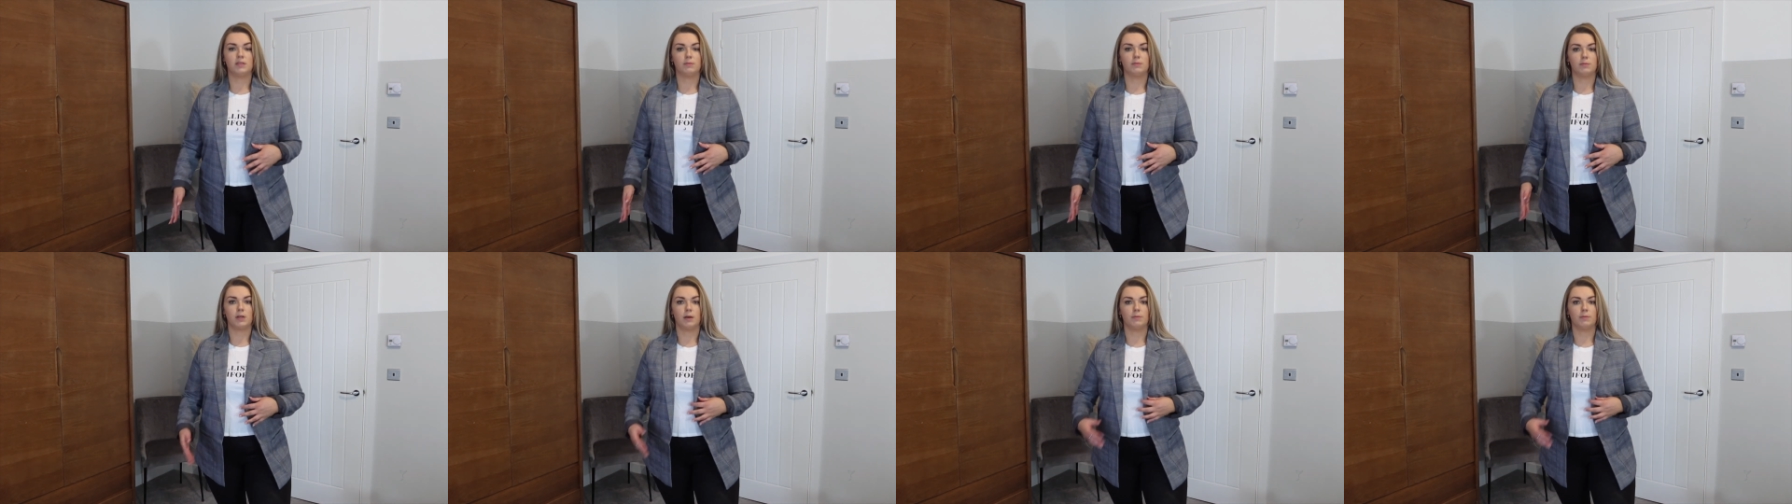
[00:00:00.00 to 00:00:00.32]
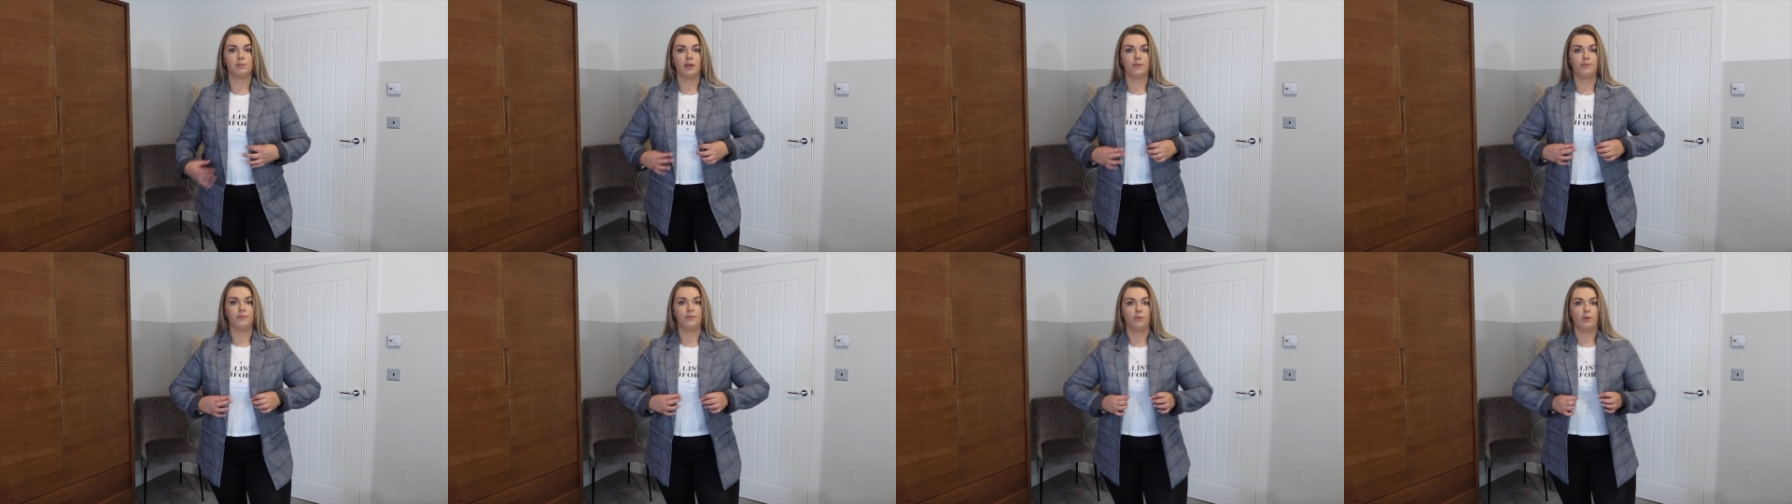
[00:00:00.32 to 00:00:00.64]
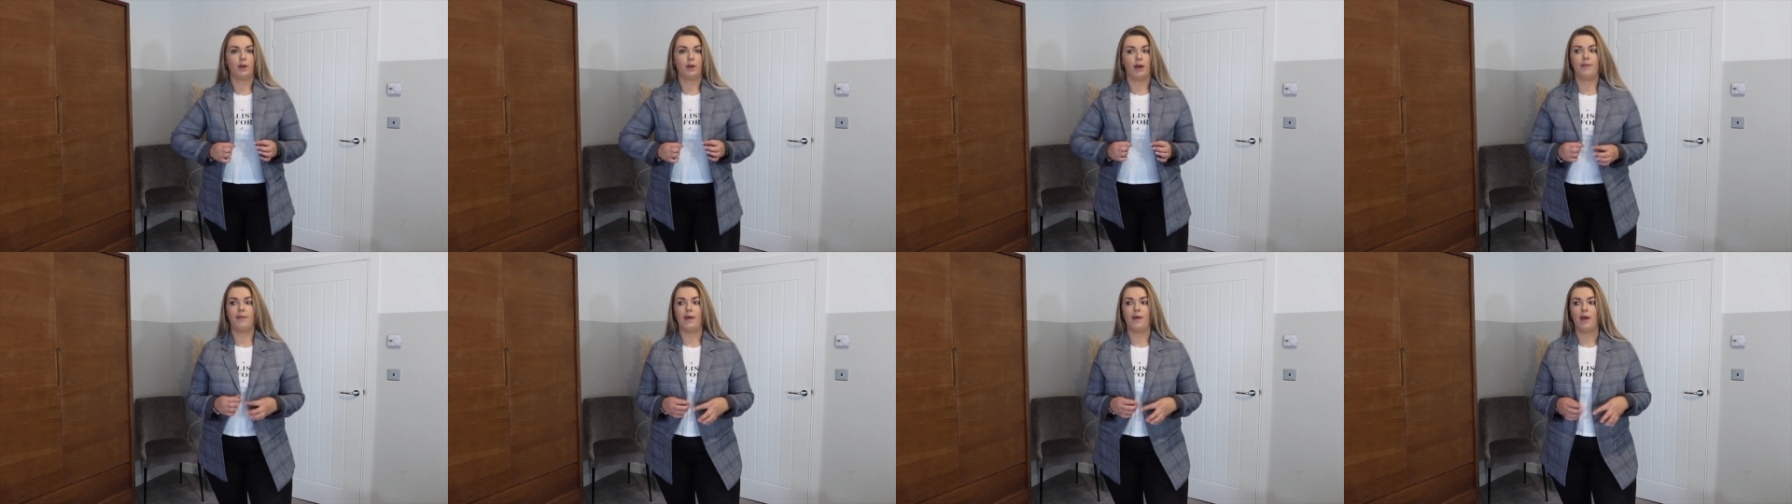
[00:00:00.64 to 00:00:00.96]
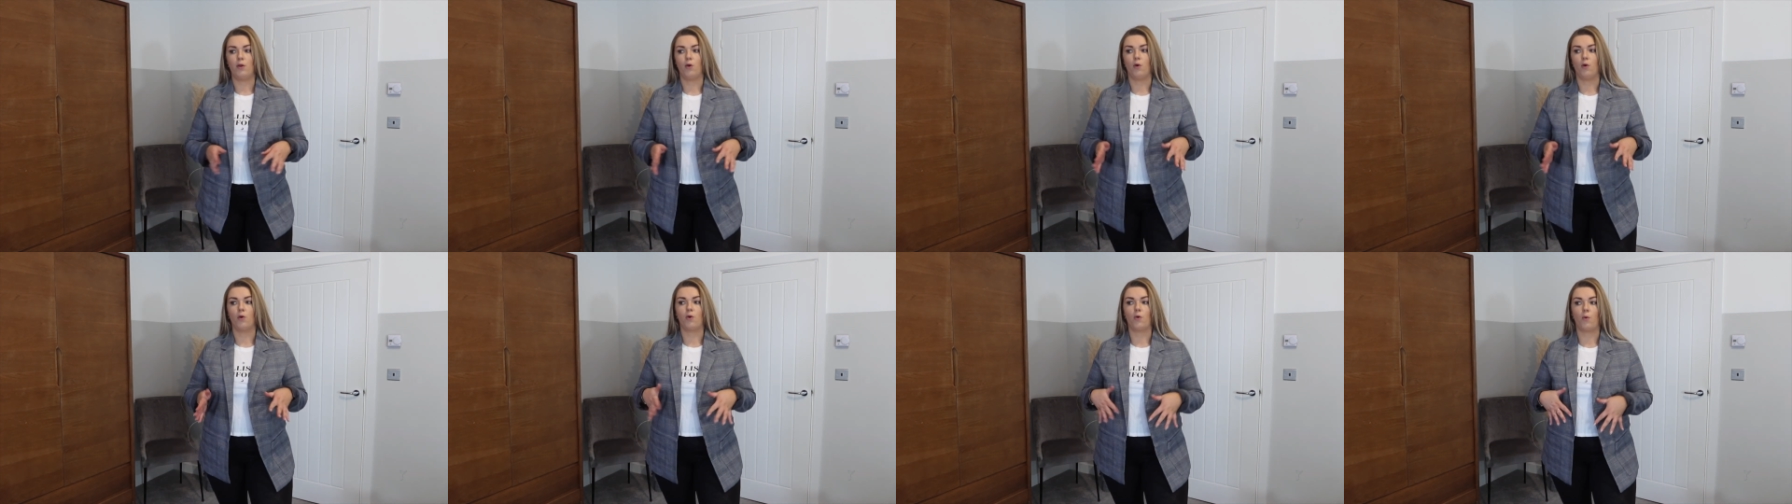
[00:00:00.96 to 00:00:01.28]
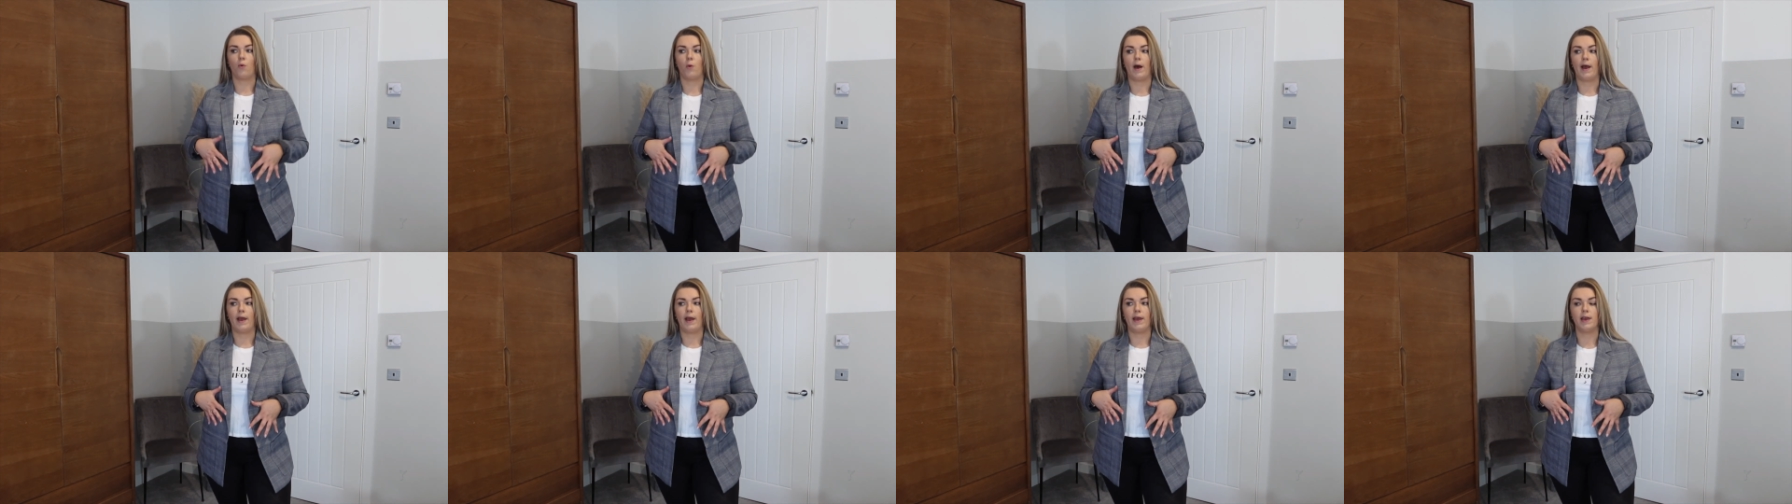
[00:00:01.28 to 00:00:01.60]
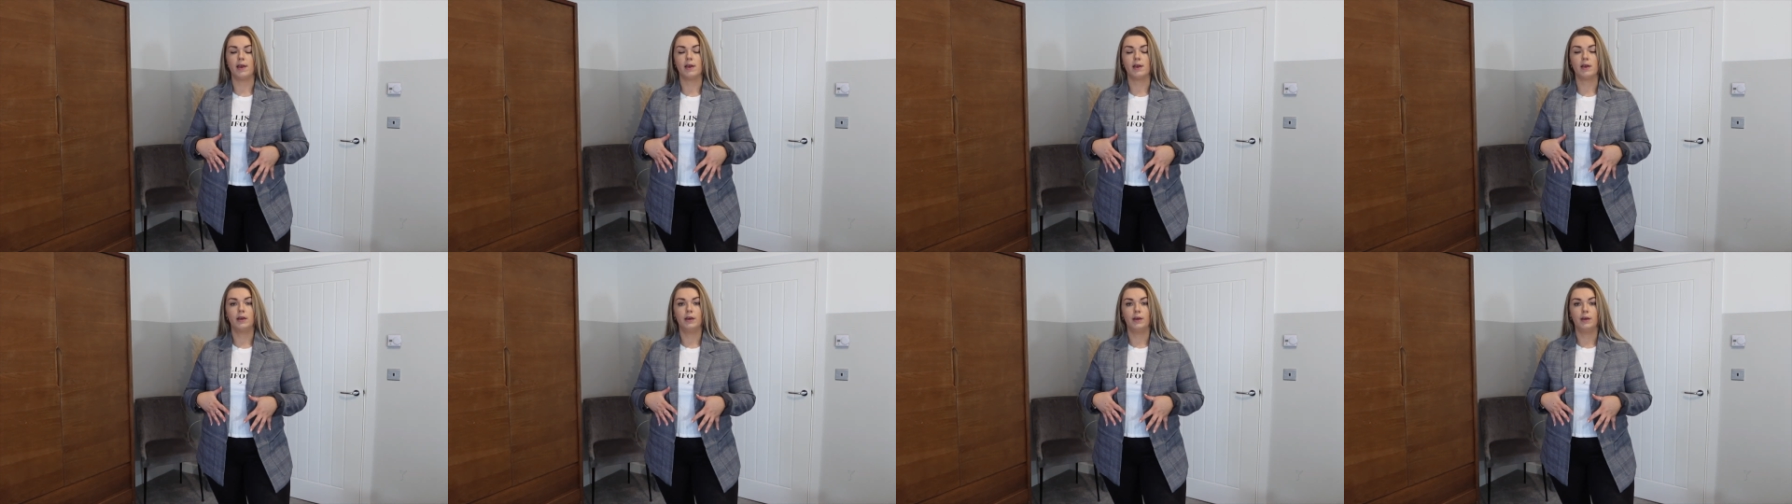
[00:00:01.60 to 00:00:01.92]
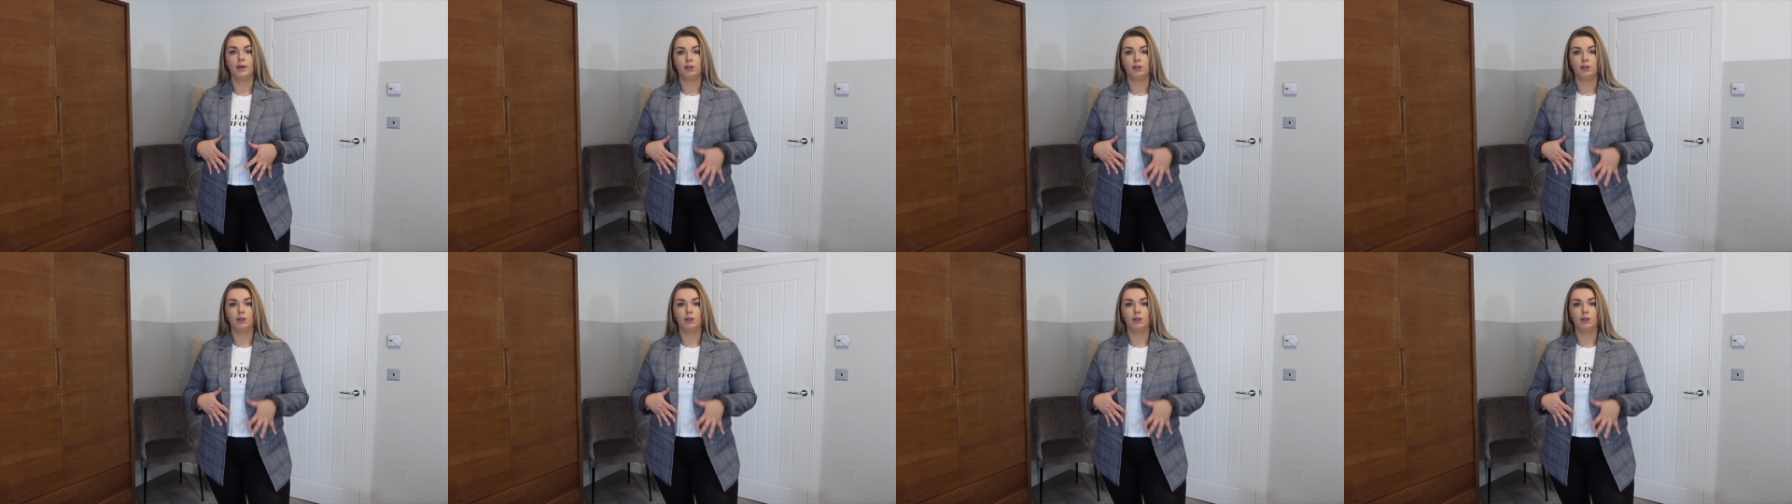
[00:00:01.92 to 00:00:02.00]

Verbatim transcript: Sometimes I feel like they're not quite